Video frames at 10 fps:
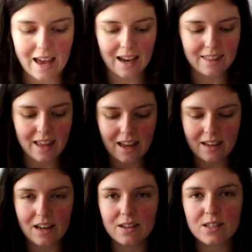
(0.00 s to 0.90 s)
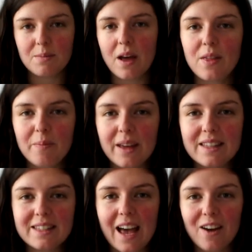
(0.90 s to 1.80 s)
And then some other
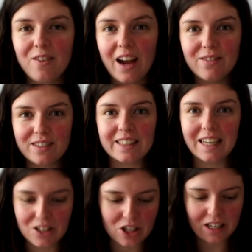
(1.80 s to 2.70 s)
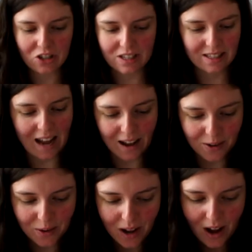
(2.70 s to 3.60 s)
bits that arrived literally just
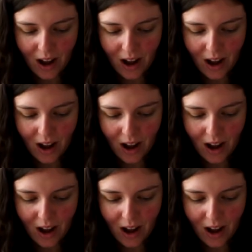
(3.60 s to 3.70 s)
now